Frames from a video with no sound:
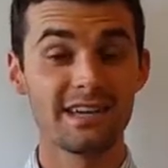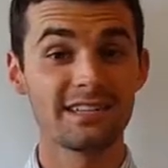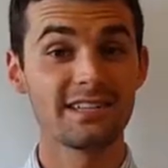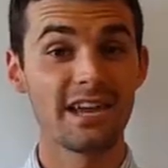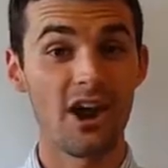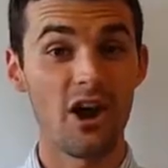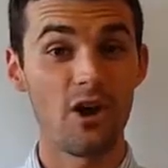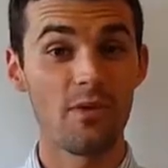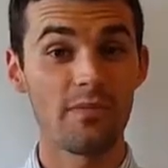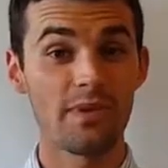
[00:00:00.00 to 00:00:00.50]

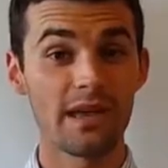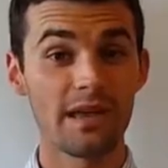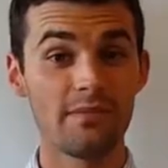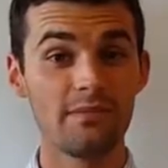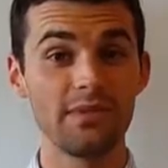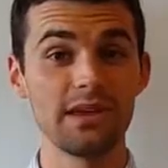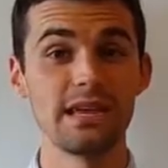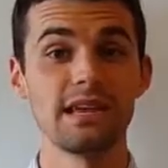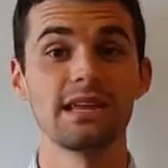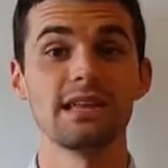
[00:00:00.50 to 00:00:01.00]
Is
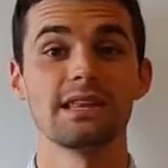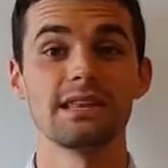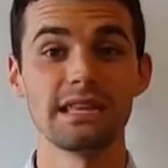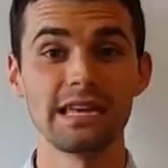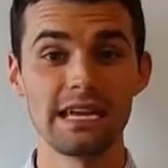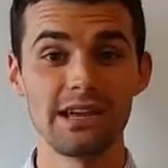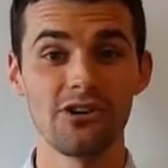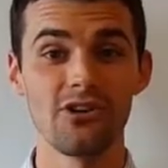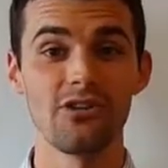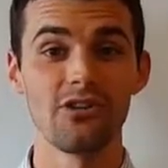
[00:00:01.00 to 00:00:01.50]

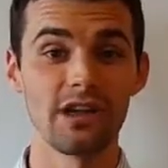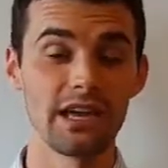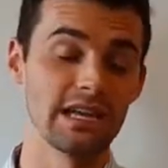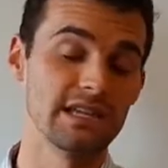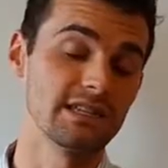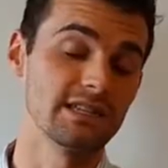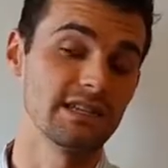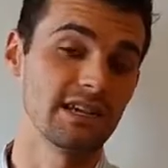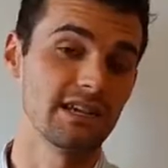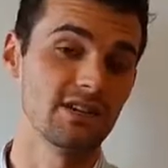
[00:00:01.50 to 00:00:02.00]
Airbnb legal
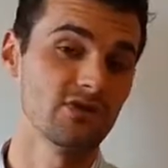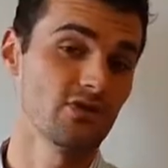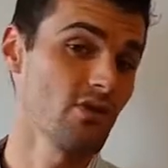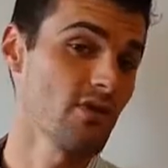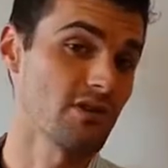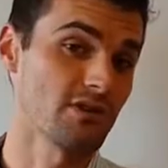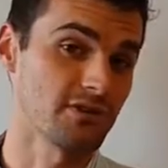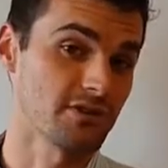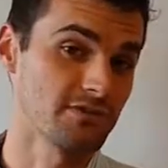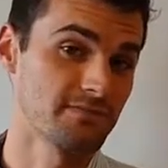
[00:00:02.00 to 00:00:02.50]
in St.
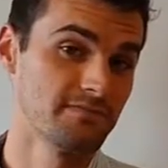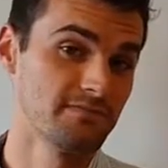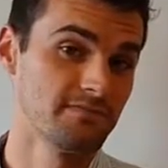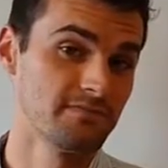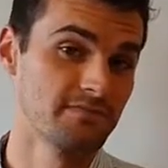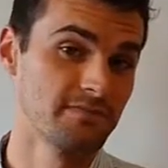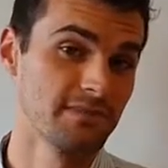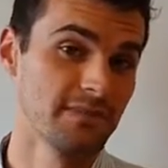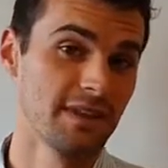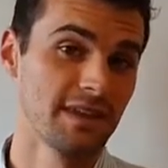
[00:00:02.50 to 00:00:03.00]
George?
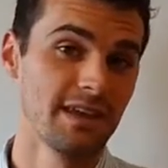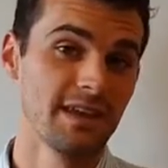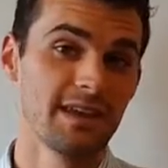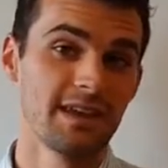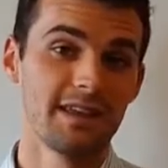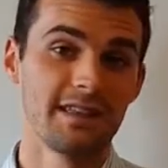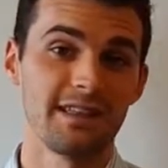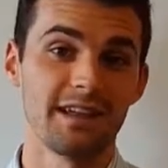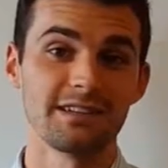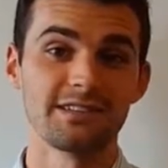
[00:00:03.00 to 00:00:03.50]

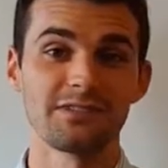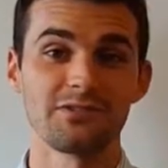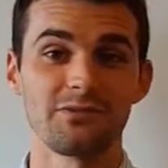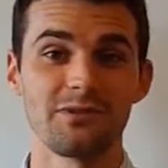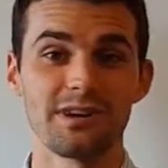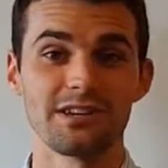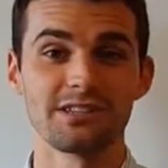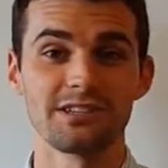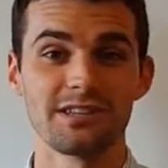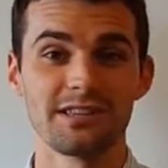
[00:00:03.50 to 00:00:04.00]
That's
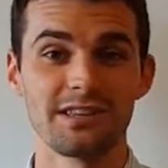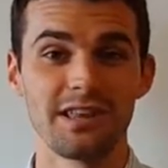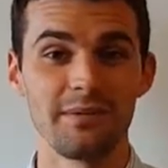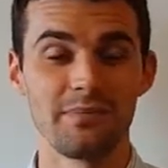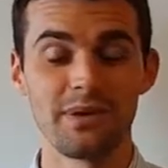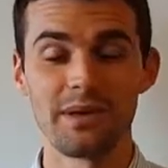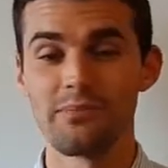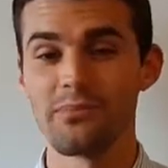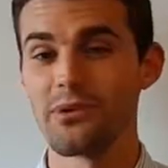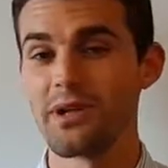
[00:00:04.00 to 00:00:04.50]
a question
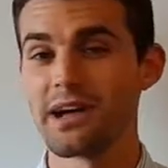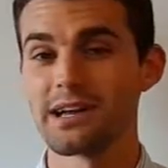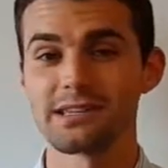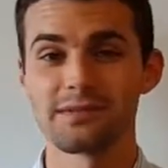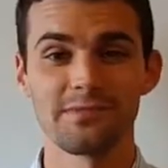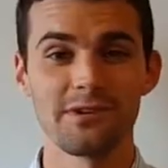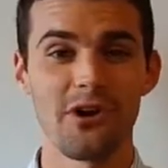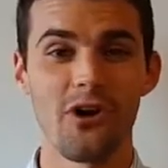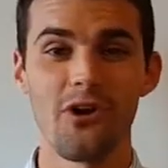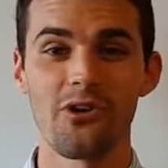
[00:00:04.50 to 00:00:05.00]
that people
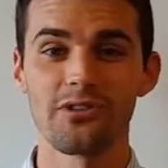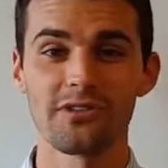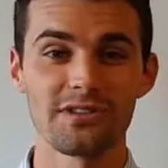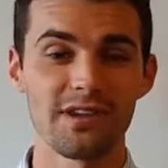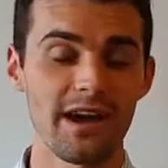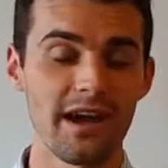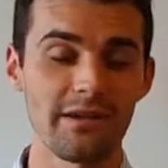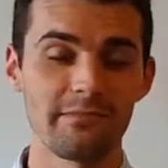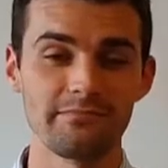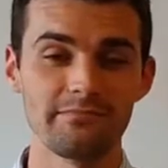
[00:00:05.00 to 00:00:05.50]
ask me all
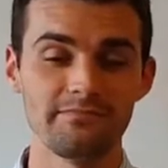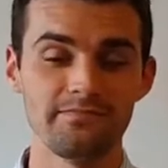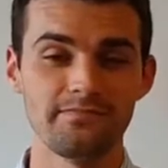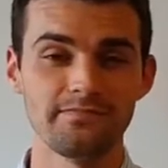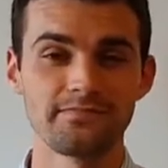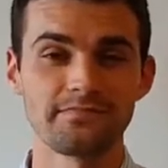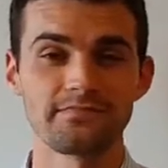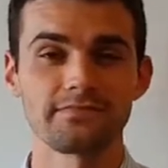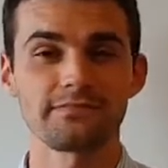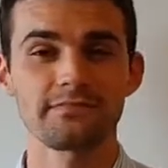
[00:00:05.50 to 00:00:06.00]
the time.
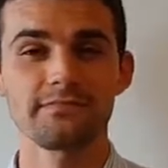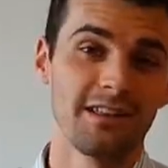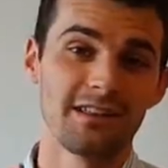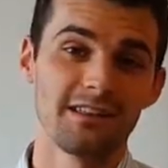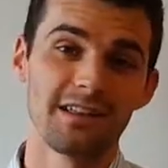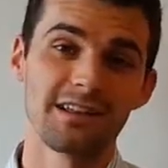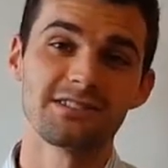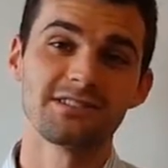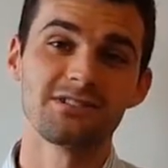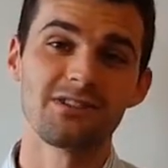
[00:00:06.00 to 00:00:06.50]

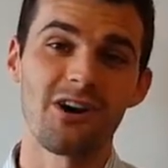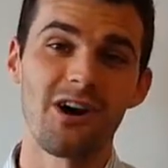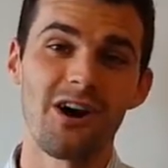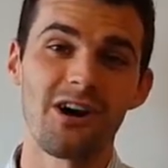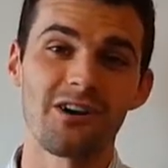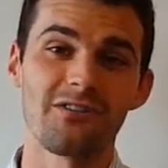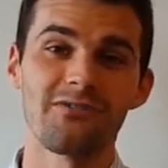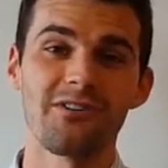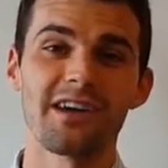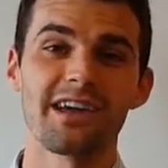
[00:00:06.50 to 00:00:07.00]
Let's
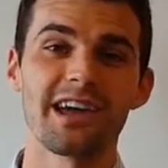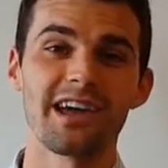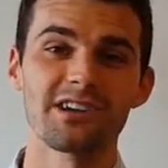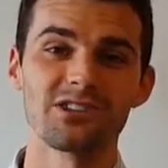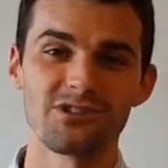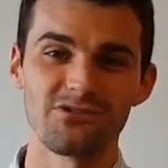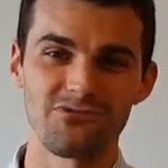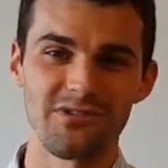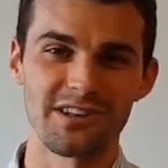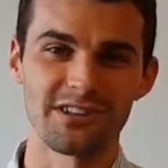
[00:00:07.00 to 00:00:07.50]
talk
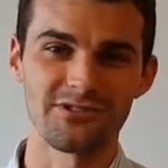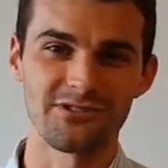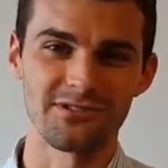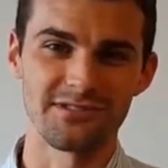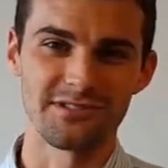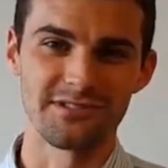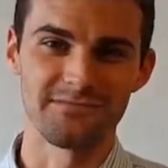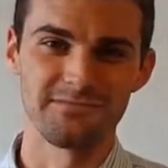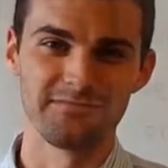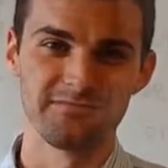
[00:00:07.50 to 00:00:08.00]
vacation
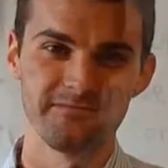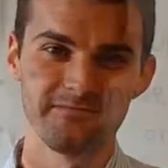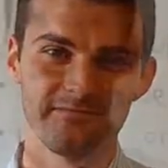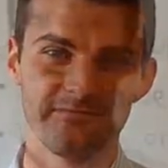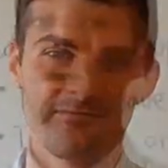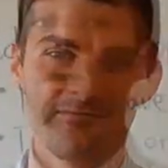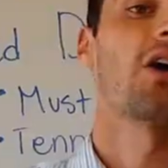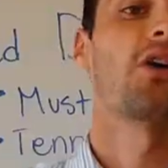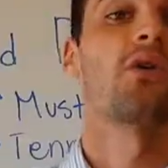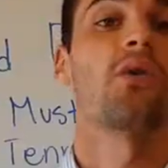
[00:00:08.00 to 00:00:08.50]
rentals.
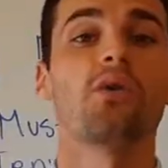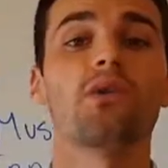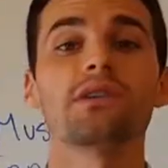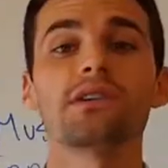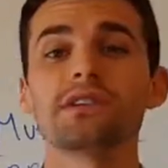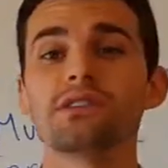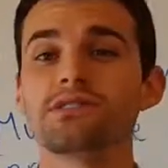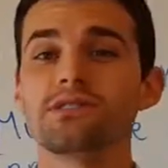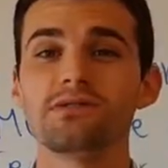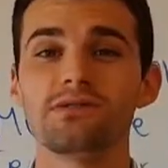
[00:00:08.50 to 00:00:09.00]

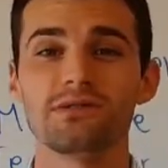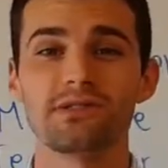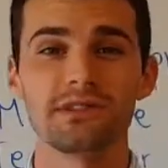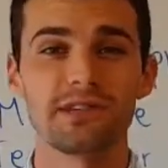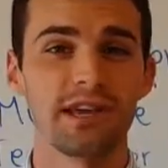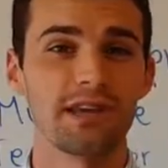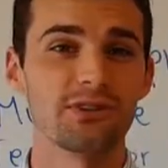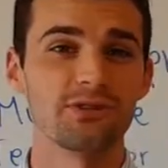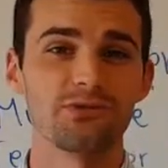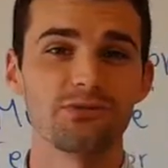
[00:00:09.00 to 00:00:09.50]
According to
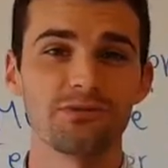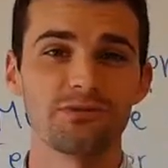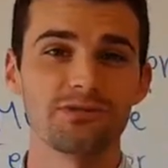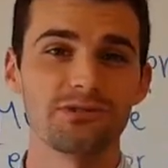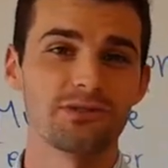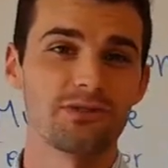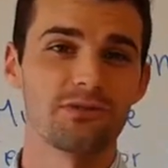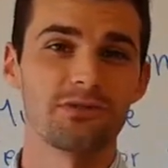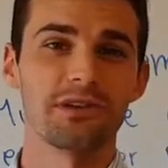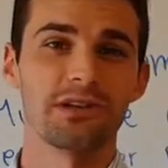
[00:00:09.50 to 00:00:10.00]
St. George
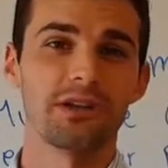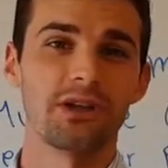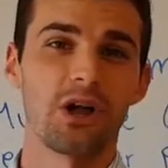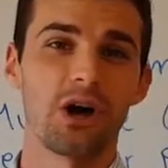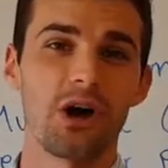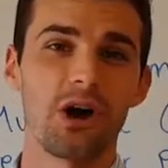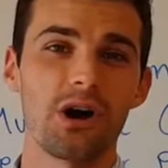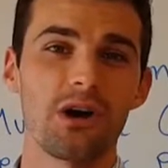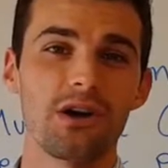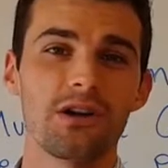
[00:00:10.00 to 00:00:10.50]
zoning
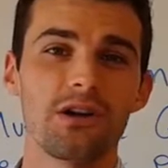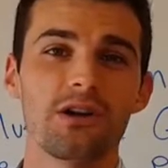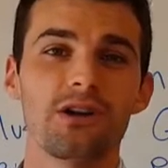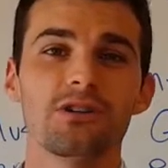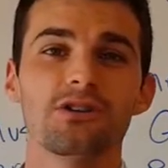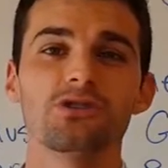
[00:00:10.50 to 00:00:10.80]
law,